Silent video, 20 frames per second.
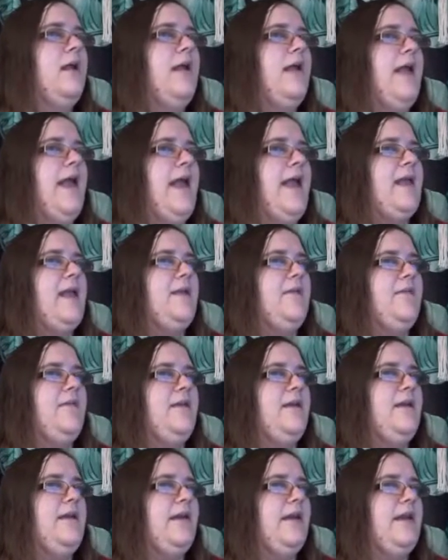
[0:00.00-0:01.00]
And I
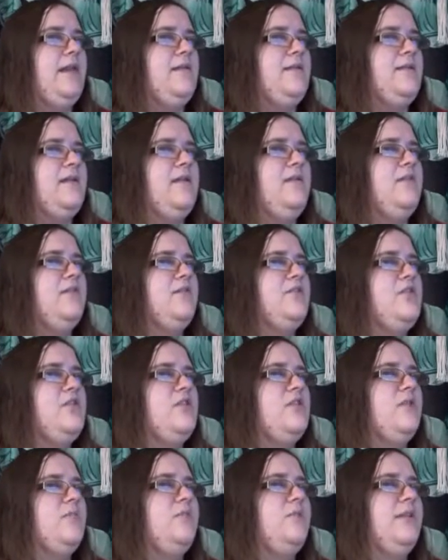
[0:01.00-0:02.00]
think instead of
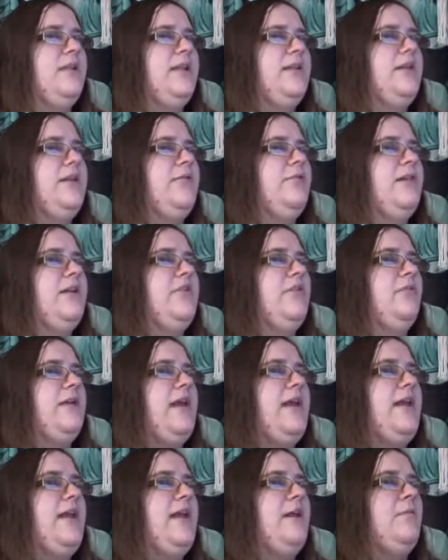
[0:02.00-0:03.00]
just completely
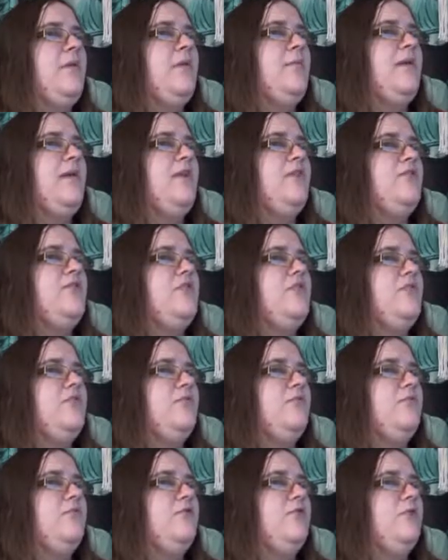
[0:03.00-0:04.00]
recreating it, maybe I'll just
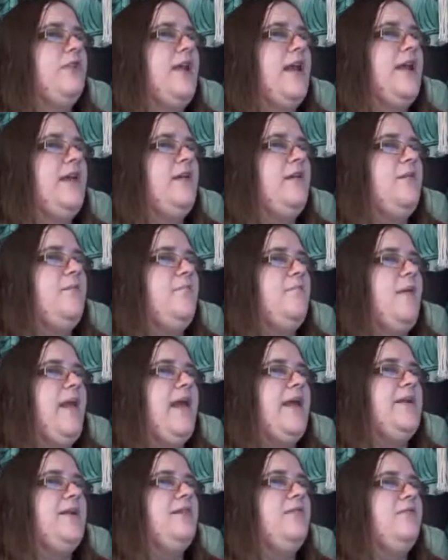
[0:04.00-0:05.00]
create an
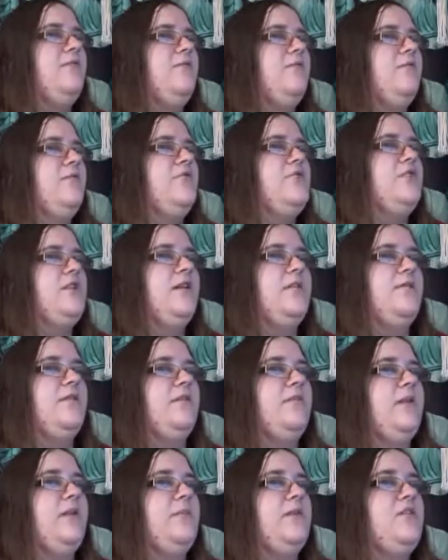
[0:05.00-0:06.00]
abandoned version of
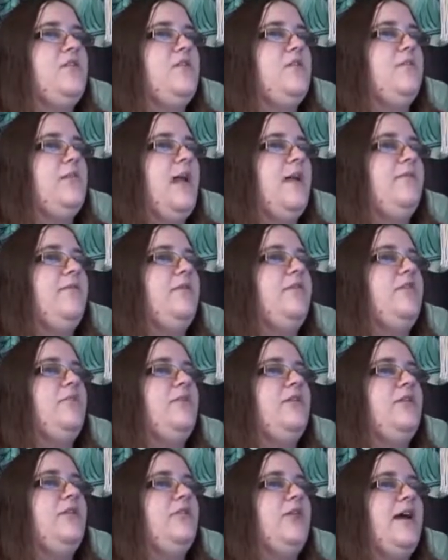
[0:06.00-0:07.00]
it. Maybe just have a little
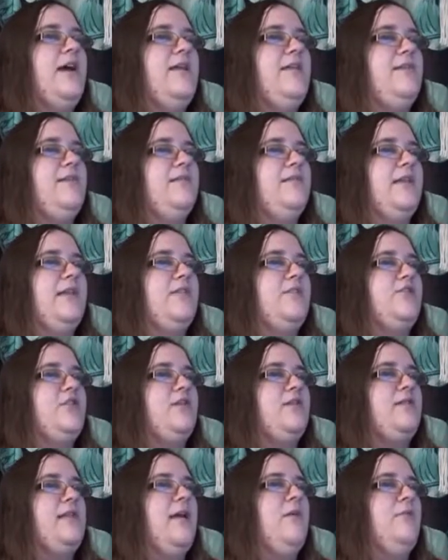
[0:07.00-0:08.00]
bit of glass that like
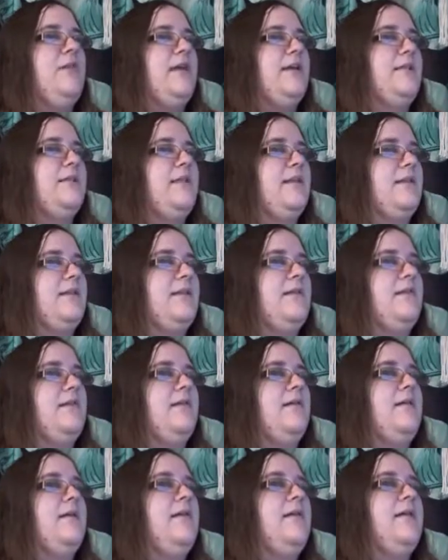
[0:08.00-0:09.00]
jets out like this.
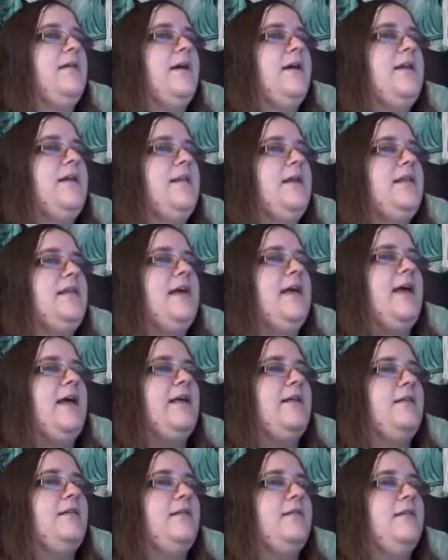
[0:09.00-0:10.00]
Kind of like
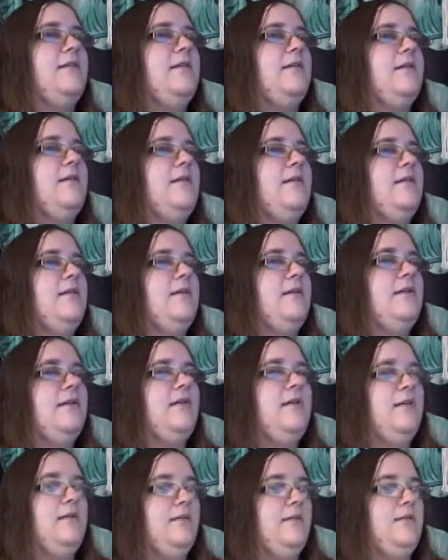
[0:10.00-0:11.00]
that.
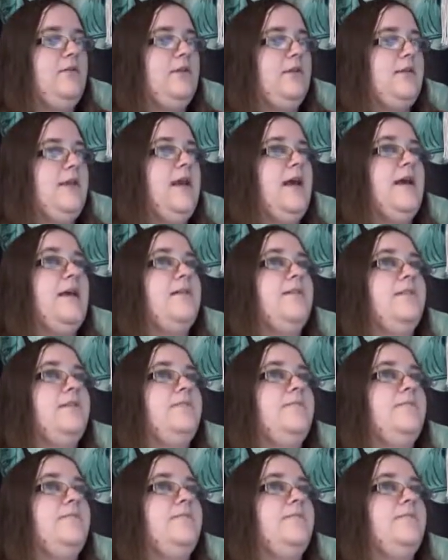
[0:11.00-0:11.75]
Look at that.